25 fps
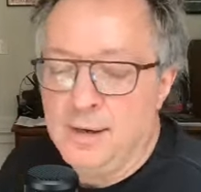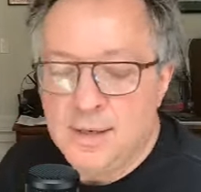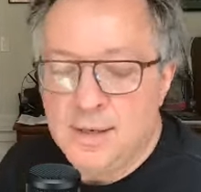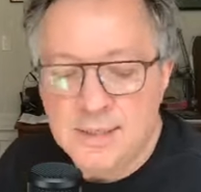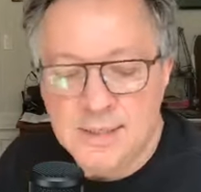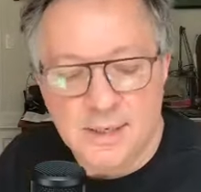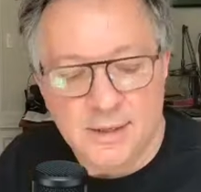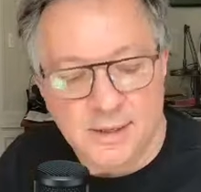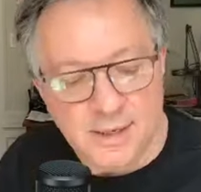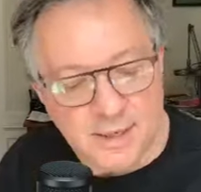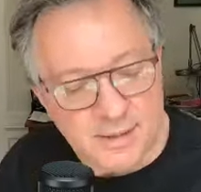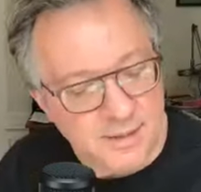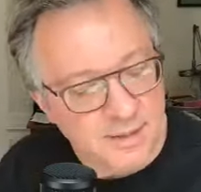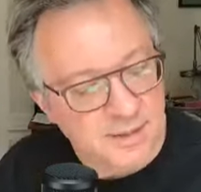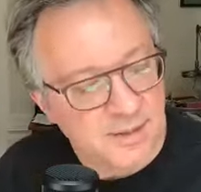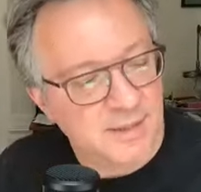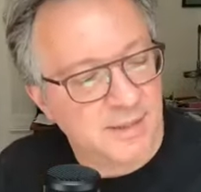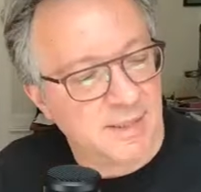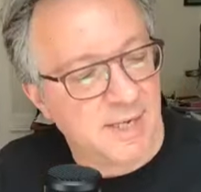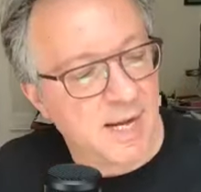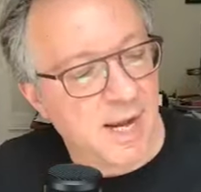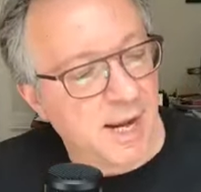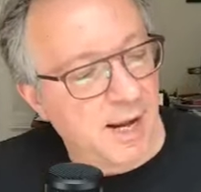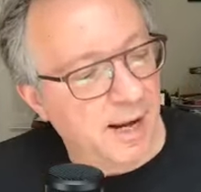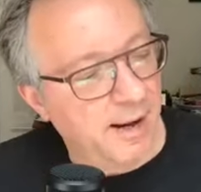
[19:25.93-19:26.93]
So let's just
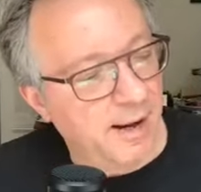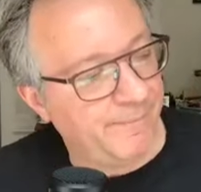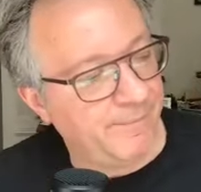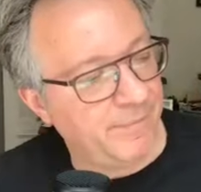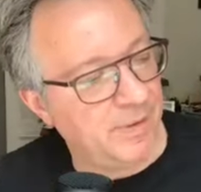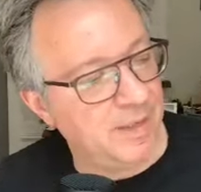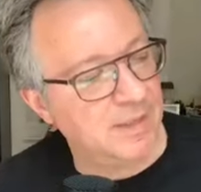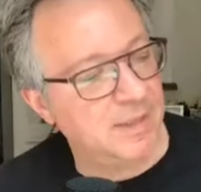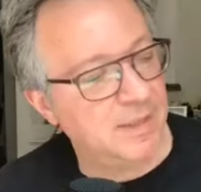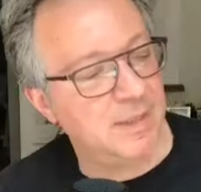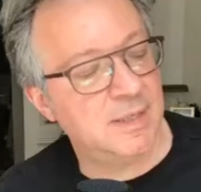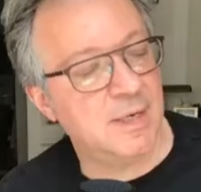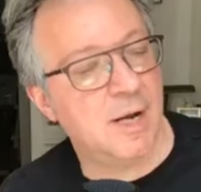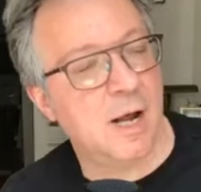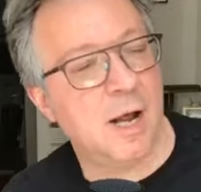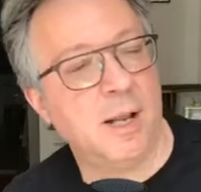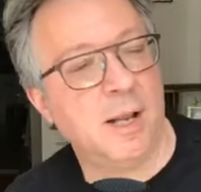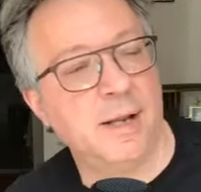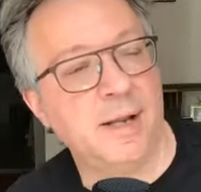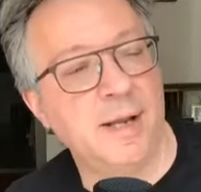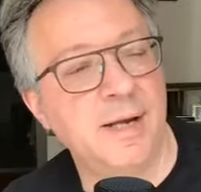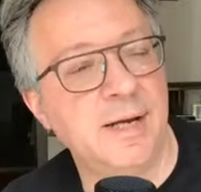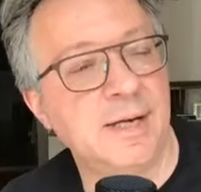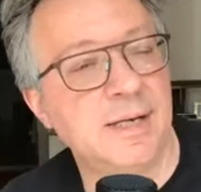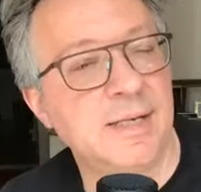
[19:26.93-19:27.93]
say this is
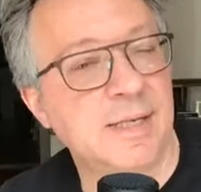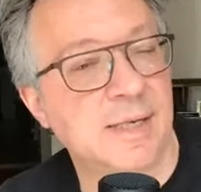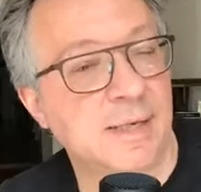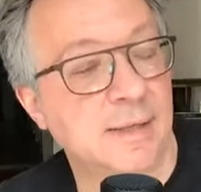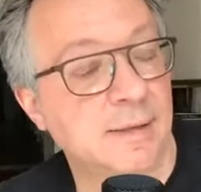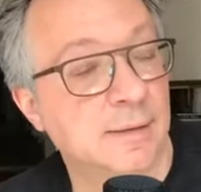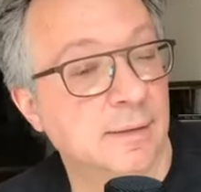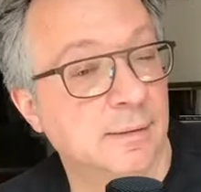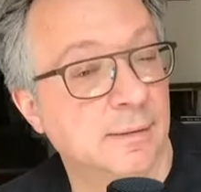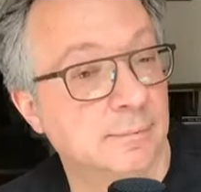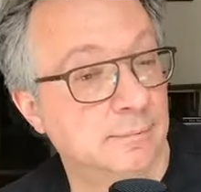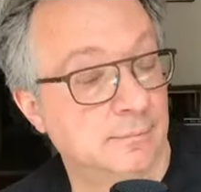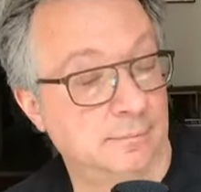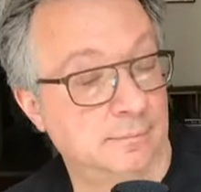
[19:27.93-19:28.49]
all innocent.